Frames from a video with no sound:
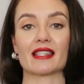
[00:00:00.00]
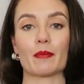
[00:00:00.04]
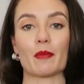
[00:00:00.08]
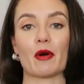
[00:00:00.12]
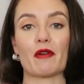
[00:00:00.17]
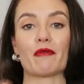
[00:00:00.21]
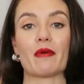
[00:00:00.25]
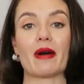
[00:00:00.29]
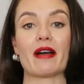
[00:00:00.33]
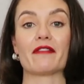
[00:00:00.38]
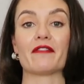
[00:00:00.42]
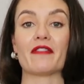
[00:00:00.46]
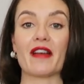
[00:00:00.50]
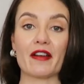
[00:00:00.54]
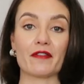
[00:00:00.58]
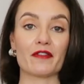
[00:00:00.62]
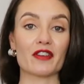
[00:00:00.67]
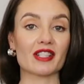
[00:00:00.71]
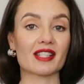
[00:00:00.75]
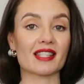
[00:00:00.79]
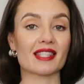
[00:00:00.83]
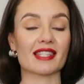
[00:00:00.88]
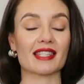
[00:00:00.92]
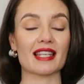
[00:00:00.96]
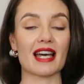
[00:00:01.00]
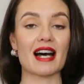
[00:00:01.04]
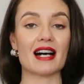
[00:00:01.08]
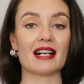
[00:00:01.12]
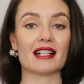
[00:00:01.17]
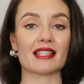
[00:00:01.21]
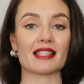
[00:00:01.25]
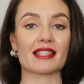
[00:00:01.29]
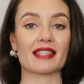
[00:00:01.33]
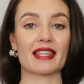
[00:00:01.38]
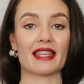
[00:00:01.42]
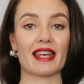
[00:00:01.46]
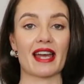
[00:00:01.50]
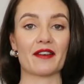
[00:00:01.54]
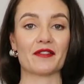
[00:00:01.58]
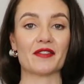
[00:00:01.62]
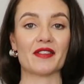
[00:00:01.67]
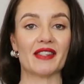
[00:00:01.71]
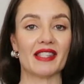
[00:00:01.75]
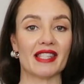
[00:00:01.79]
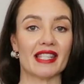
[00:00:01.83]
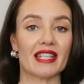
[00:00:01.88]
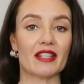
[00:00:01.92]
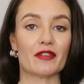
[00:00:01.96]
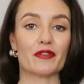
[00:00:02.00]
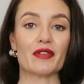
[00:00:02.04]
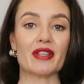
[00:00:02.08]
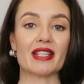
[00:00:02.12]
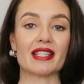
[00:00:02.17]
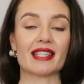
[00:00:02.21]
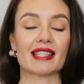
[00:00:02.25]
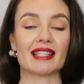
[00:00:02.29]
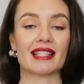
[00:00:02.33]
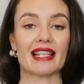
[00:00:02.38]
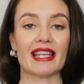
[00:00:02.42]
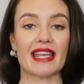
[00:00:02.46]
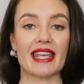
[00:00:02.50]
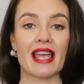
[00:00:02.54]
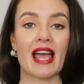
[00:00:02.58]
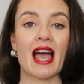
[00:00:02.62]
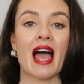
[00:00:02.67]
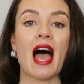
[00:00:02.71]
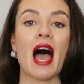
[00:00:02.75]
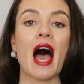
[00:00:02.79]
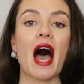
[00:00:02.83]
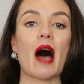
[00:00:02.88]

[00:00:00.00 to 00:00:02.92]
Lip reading: some of my favorite styles that I've seen recently.